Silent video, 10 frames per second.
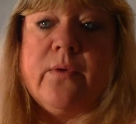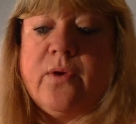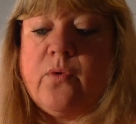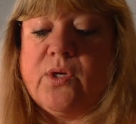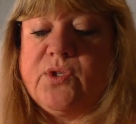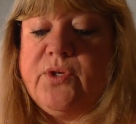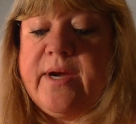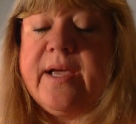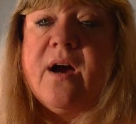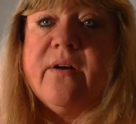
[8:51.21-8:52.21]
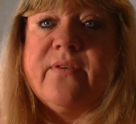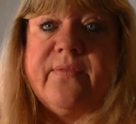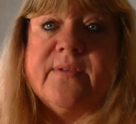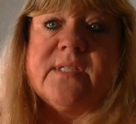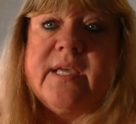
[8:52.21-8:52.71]
when you're washing your egg off
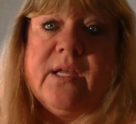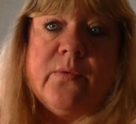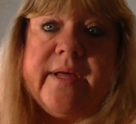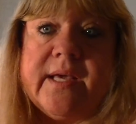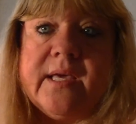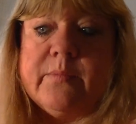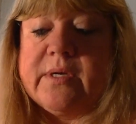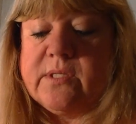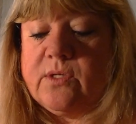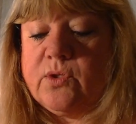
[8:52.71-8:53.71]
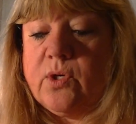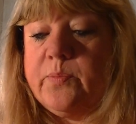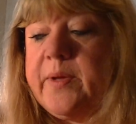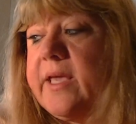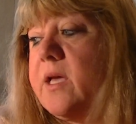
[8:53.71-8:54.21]
if it's getting wet again because it'll turn
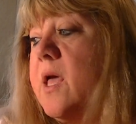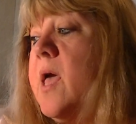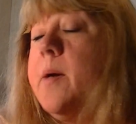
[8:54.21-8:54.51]
pink.